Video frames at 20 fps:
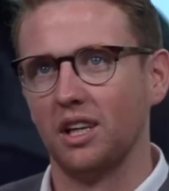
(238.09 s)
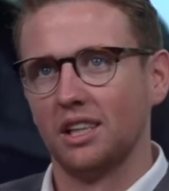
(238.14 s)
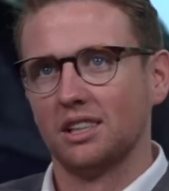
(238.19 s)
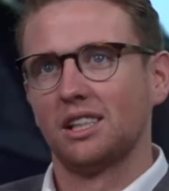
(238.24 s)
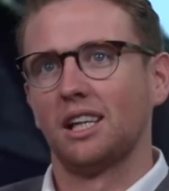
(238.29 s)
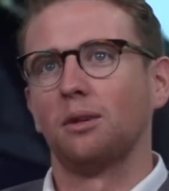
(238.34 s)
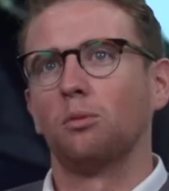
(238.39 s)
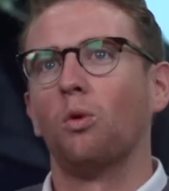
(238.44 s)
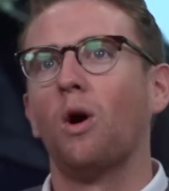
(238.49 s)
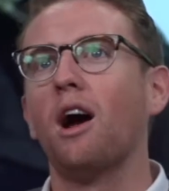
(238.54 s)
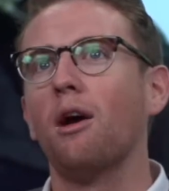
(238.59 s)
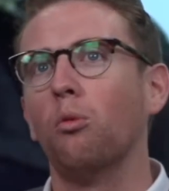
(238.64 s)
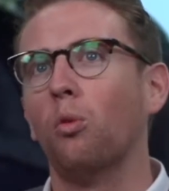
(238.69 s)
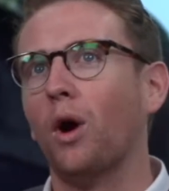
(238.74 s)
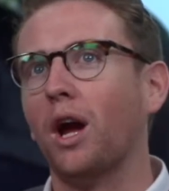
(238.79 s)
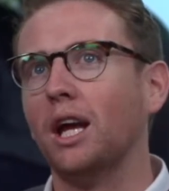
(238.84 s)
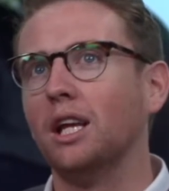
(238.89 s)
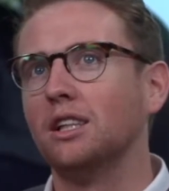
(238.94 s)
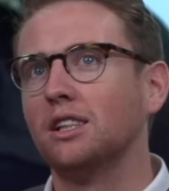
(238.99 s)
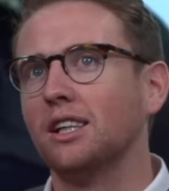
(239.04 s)
It's like why
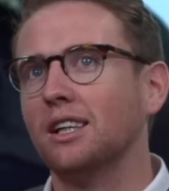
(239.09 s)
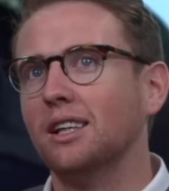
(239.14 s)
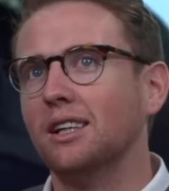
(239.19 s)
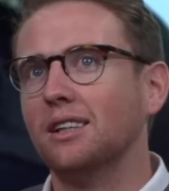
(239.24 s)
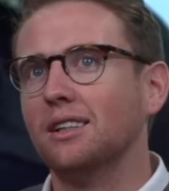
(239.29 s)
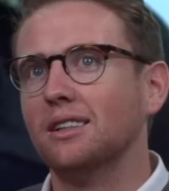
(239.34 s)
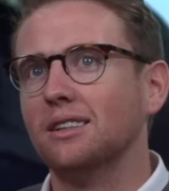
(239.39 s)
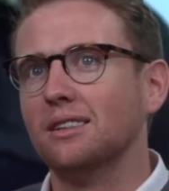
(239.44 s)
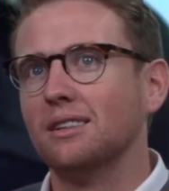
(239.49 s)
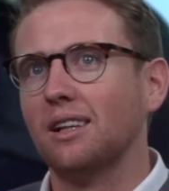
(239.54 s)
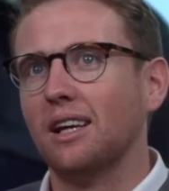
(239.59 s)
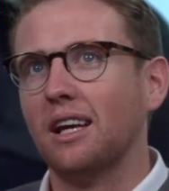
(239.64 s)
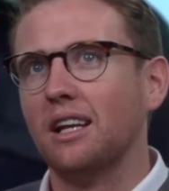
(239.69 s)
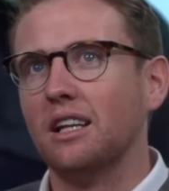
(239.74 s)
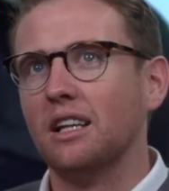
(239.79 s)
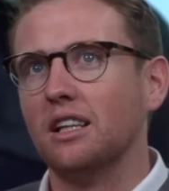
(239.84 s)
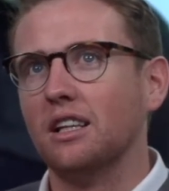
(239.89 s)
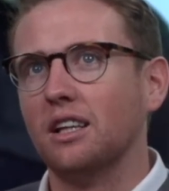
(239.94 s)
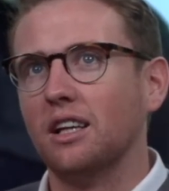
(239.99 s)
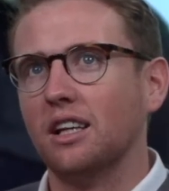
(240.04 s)
wait,
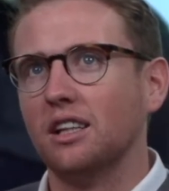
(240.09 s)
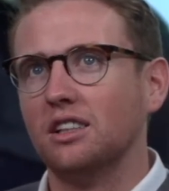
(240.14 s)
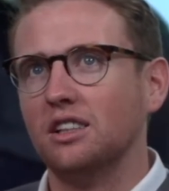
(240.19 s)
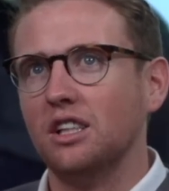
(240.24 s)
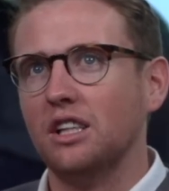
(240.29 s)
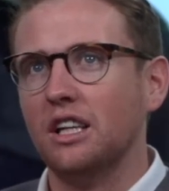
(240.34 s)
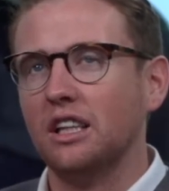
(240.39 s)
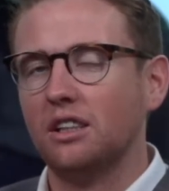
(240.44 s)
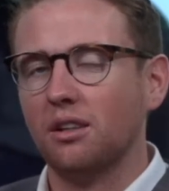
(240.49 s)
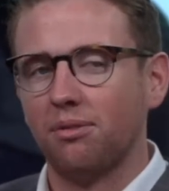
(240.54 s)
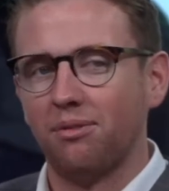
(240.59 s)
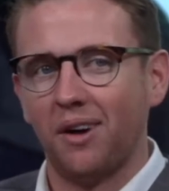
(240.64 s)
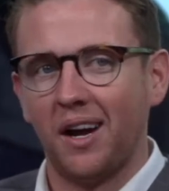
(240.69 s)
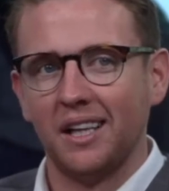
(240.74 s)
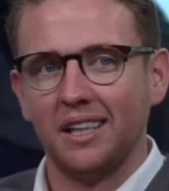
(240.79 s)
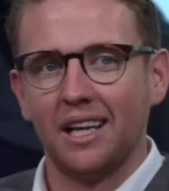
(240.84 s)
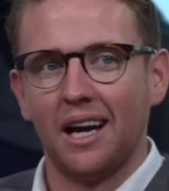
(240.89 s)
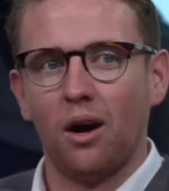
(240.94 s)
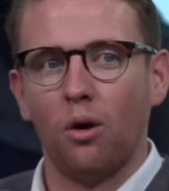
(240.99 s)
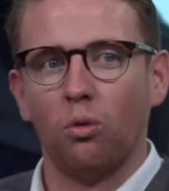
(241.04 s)
and it, you need to
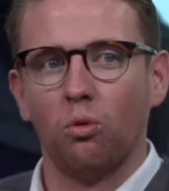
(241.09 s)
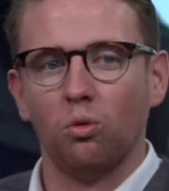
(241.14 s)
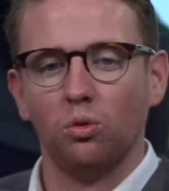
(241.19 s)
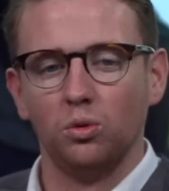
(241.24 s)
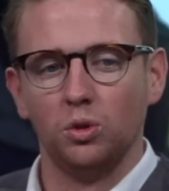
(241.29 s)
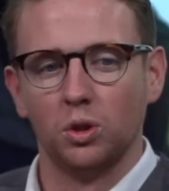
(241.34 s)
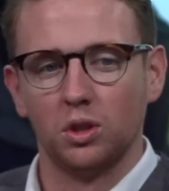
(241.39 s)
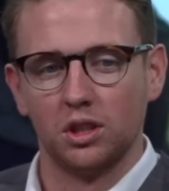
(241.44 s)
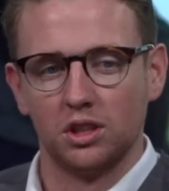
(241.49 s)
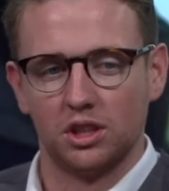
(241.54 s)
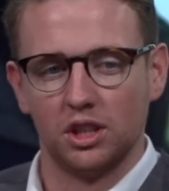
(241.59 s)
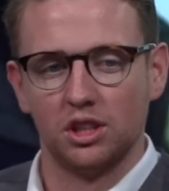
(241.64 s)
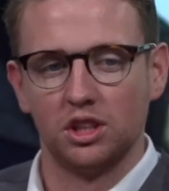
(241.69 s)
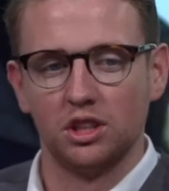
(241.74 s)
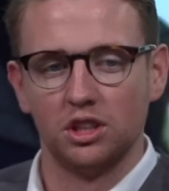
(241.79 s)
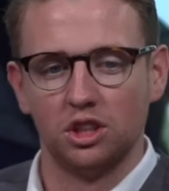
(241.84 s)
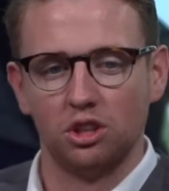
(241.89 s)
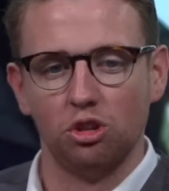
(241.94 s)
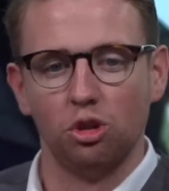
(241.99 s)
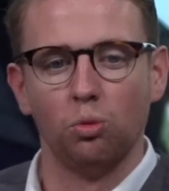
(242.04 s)
find out your
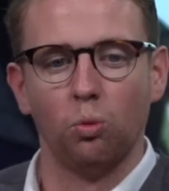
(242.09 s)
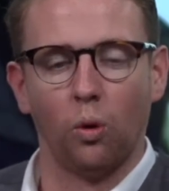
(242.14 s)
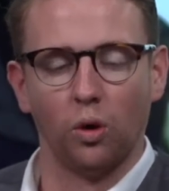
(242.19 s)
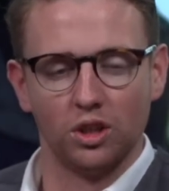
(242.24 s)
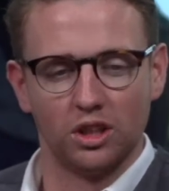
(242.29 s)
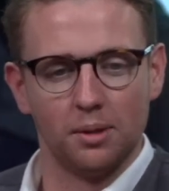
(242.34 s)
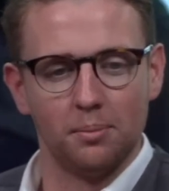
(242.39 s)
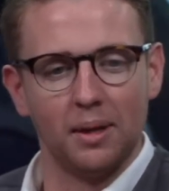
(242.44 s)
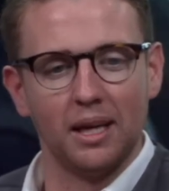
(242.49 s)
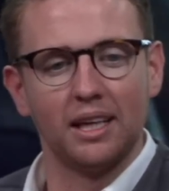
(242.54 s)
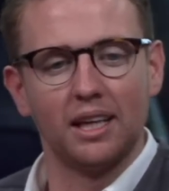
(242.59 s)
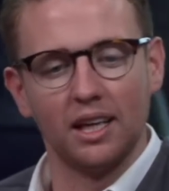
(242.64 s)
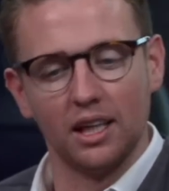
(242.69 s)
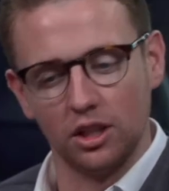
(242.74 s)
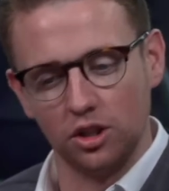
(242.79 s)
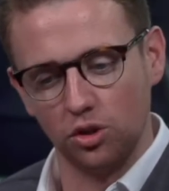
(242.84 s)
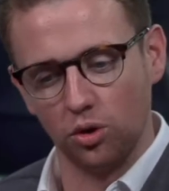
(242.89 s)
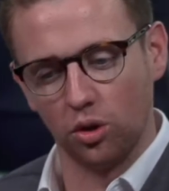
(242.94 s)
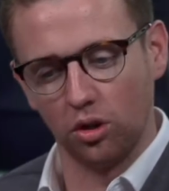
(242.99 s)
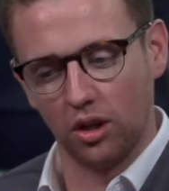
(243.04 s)
decisions that you want to make in
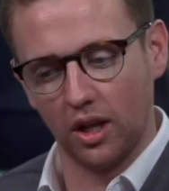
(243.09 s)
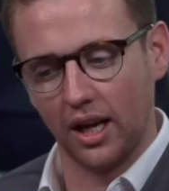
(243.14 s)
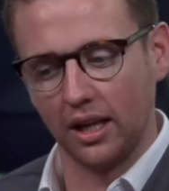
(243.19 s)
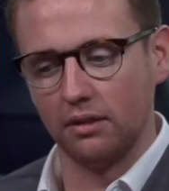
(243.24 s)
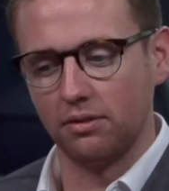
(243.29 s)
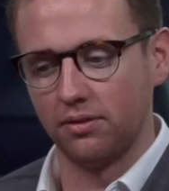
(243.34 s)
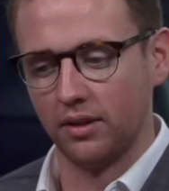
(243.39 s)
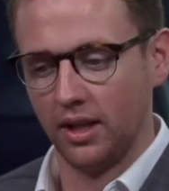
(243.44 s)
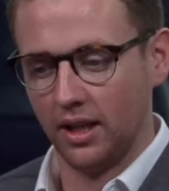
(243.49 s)
your life